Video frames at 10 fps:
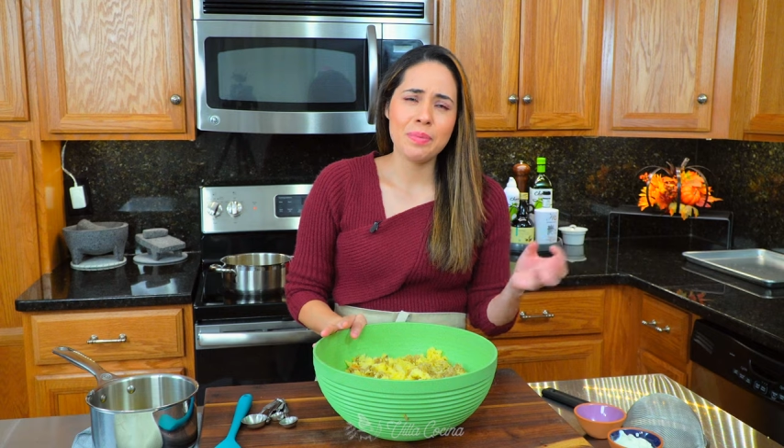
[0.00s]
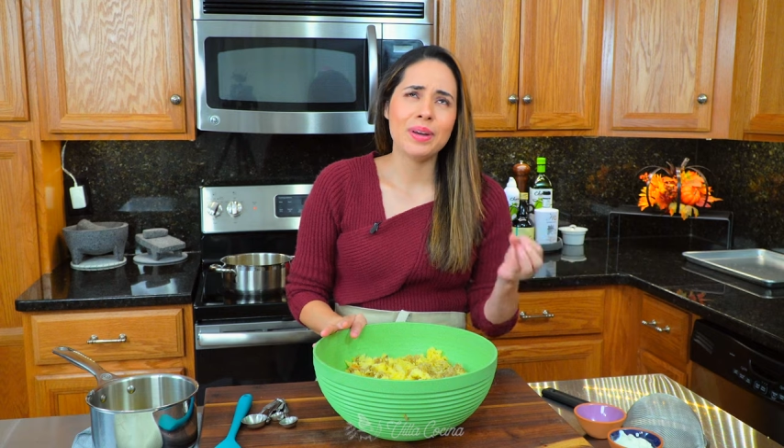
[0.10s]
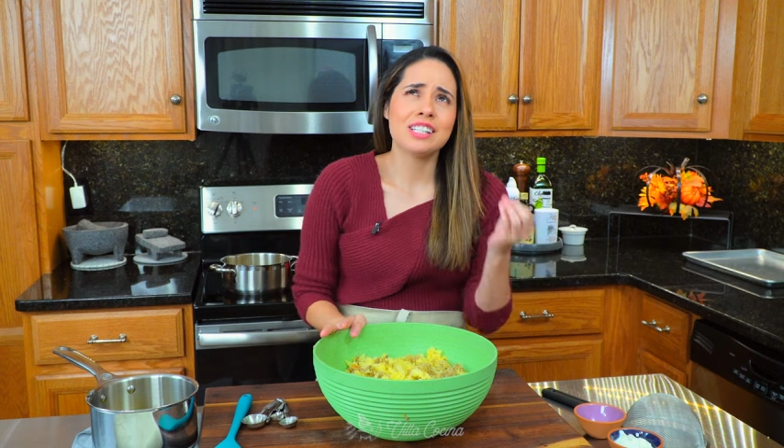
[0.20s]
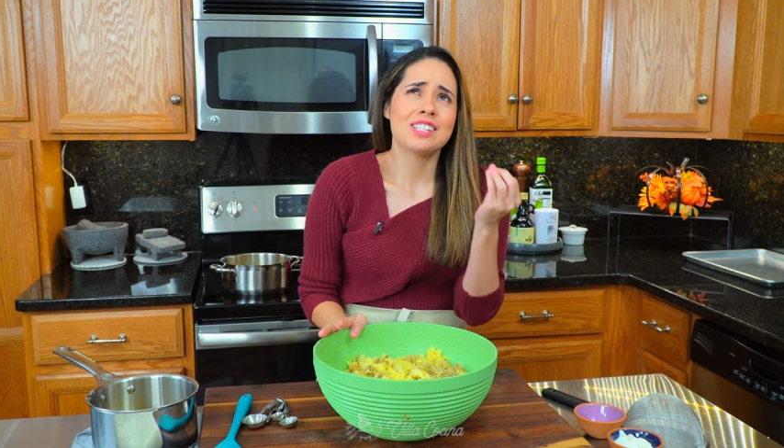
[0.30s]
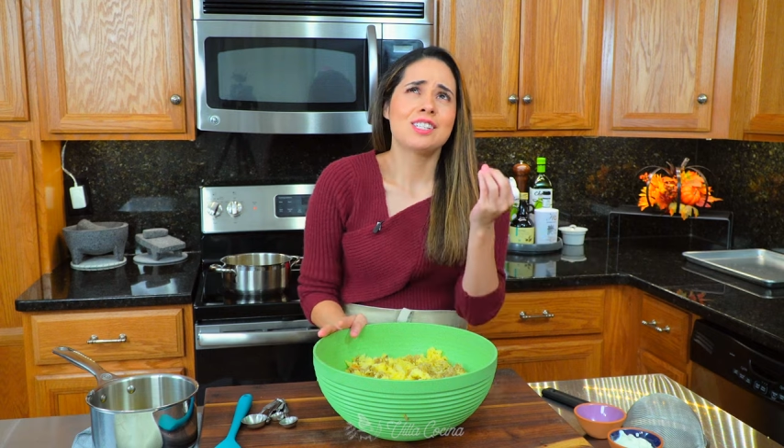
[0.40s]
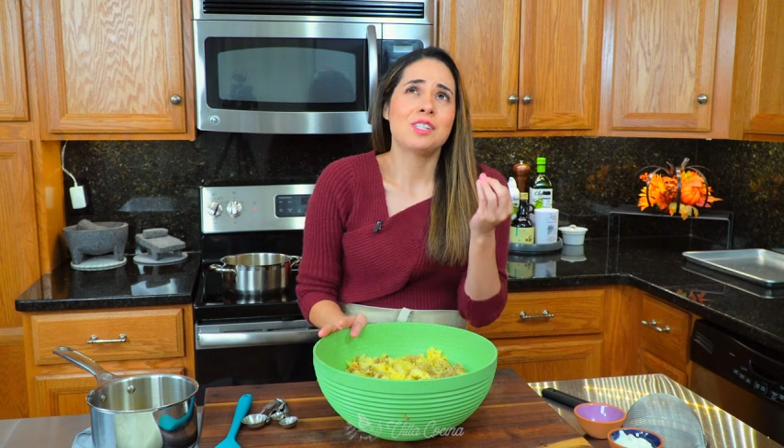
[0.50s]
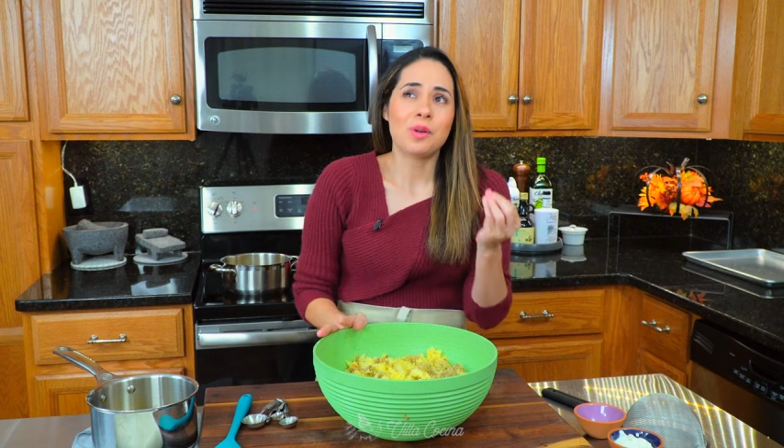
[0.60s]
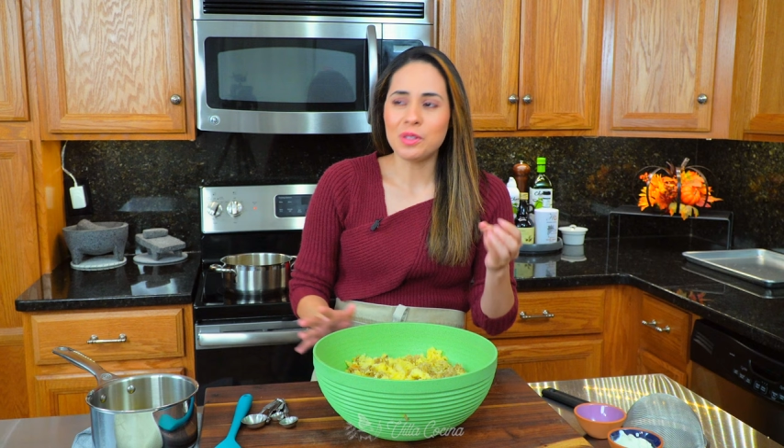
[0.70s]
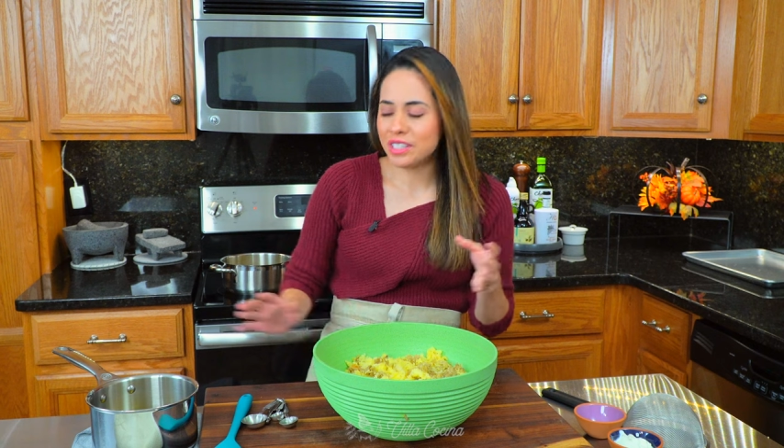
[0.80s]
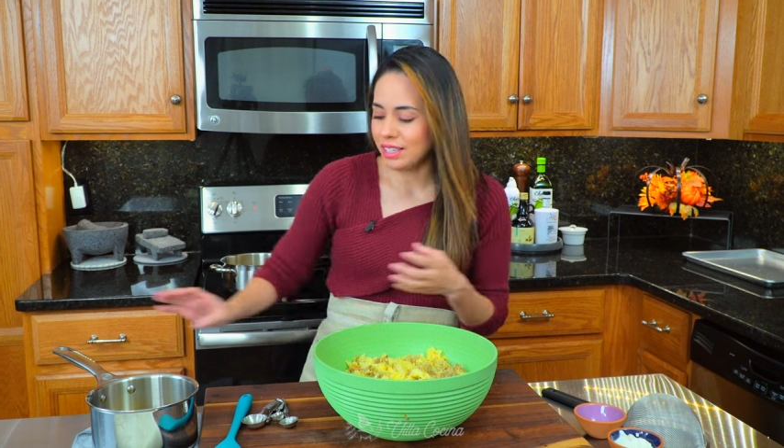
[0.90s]
but
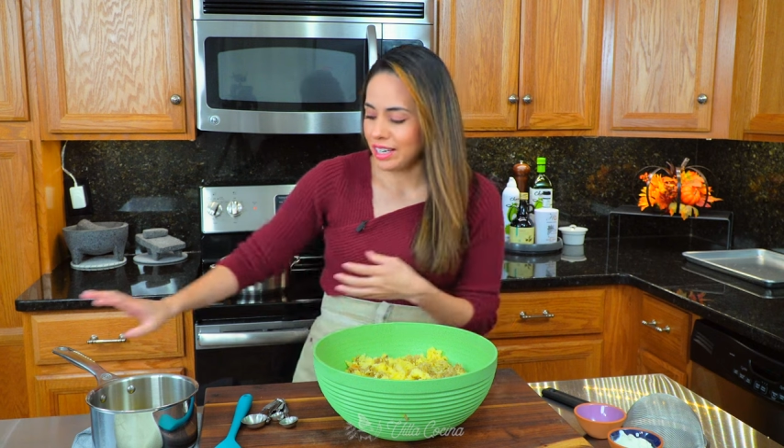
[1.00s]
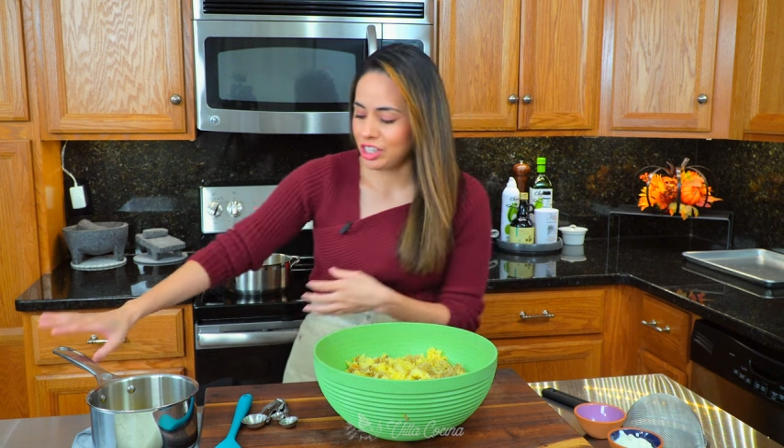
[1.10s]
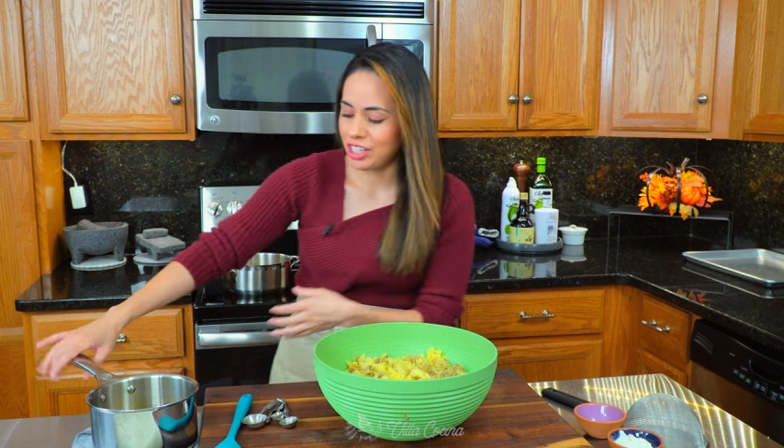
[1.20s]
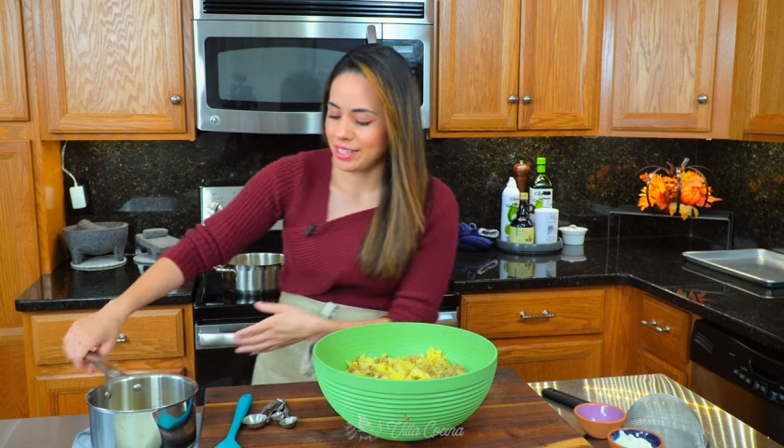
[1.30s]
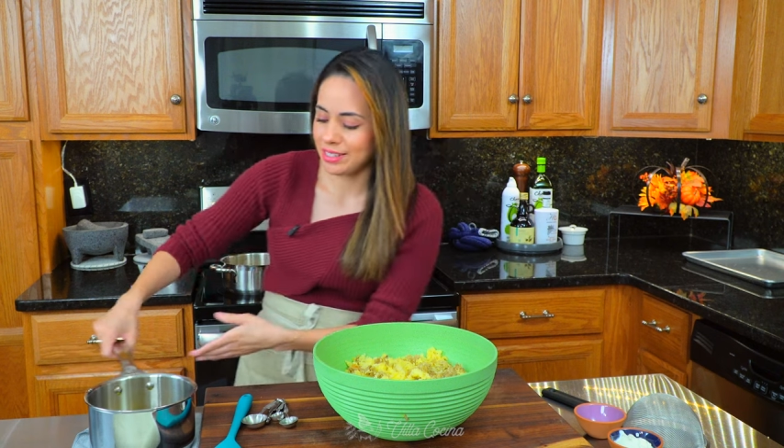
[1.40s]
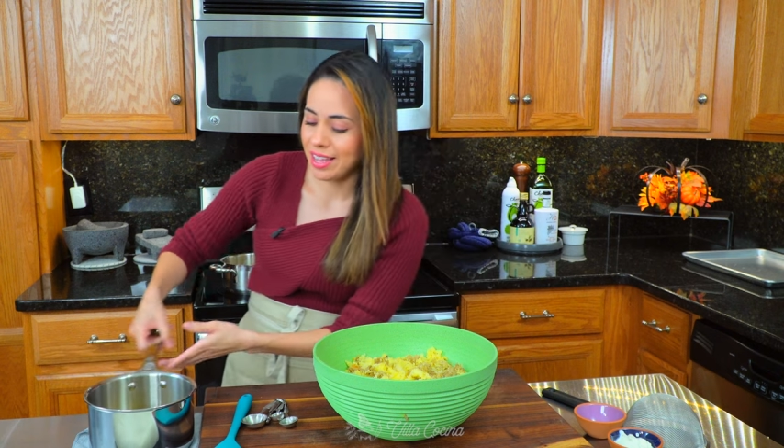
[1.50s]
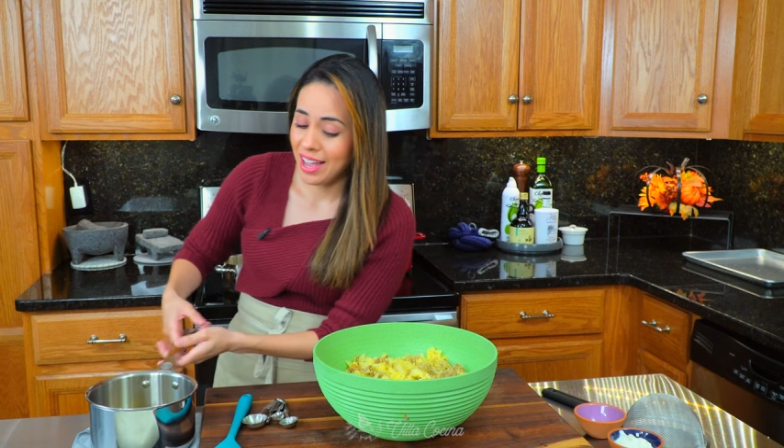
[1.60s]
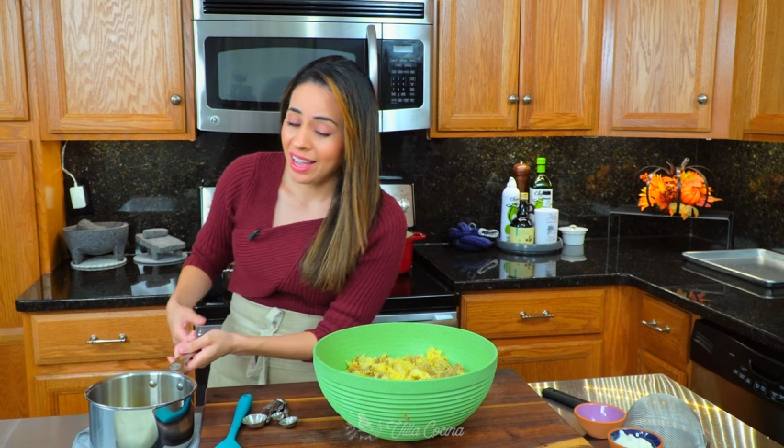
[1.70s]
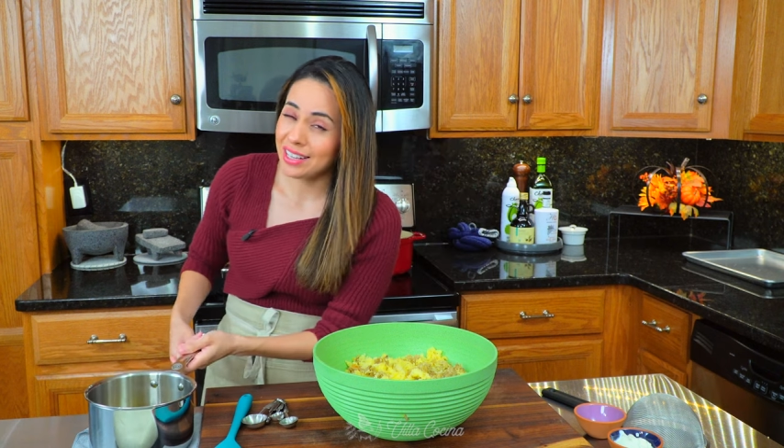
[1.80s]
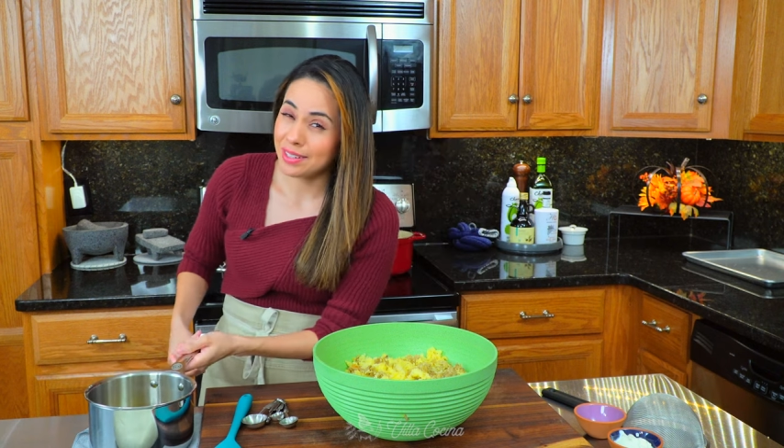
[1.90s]
so delicious.
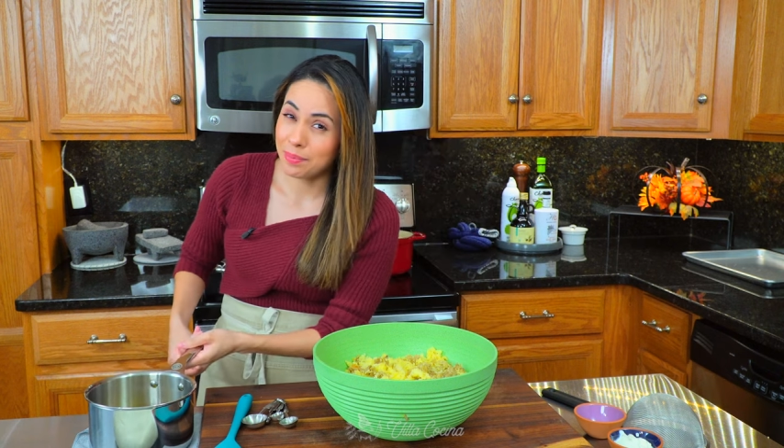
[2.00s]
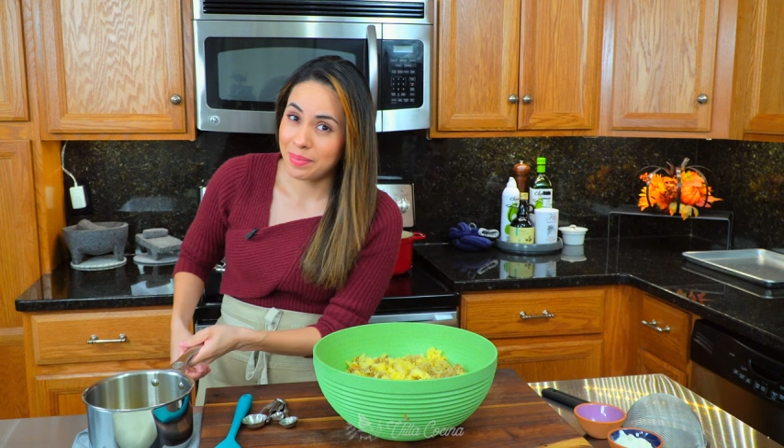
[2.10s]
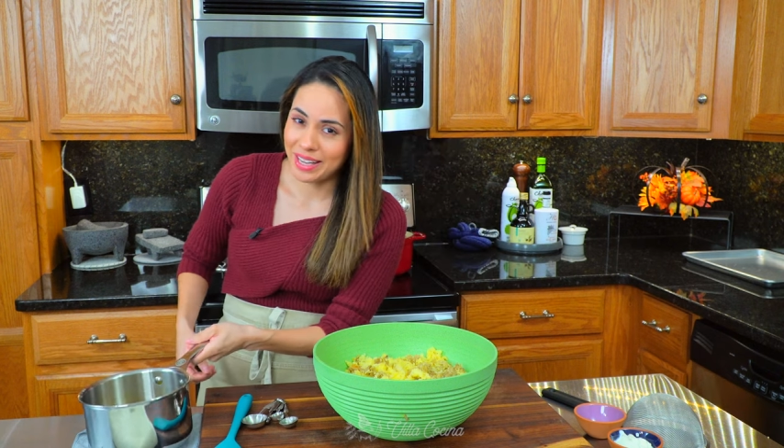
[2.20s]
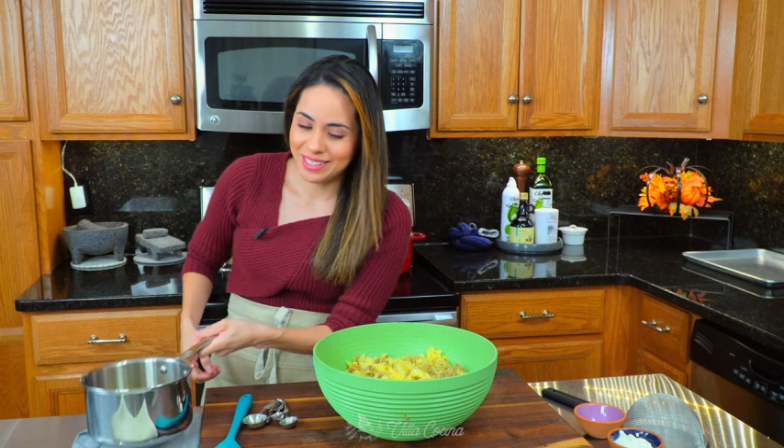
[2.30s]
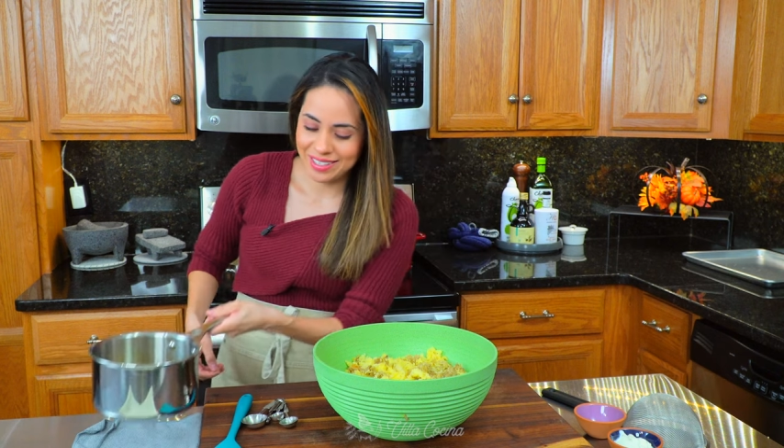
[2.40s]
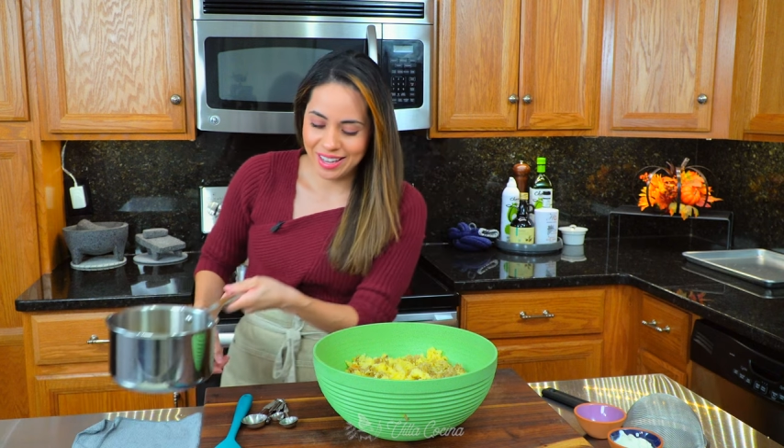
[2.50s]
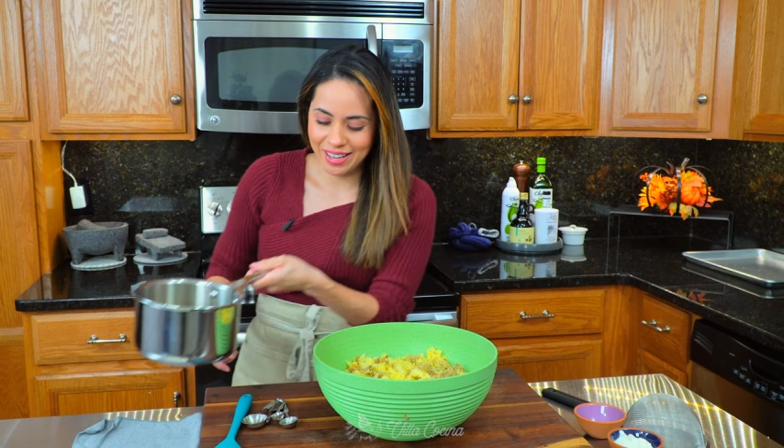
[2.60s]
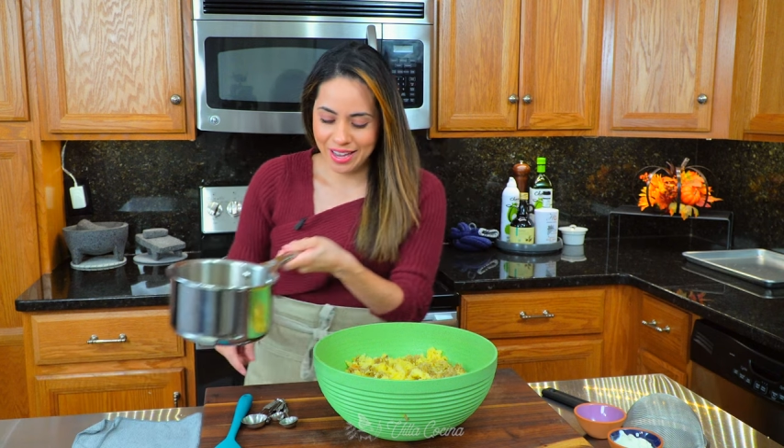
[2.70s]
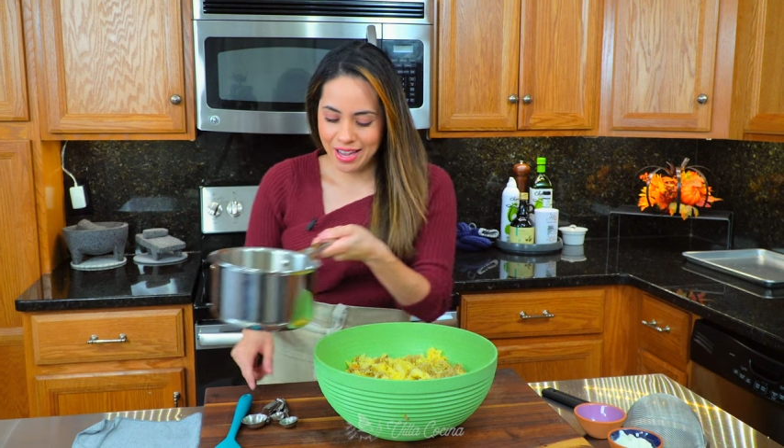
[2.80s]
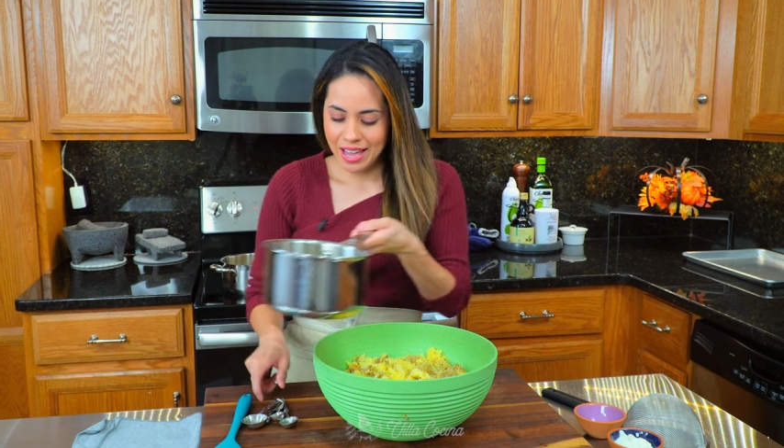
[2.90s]
It is amazing.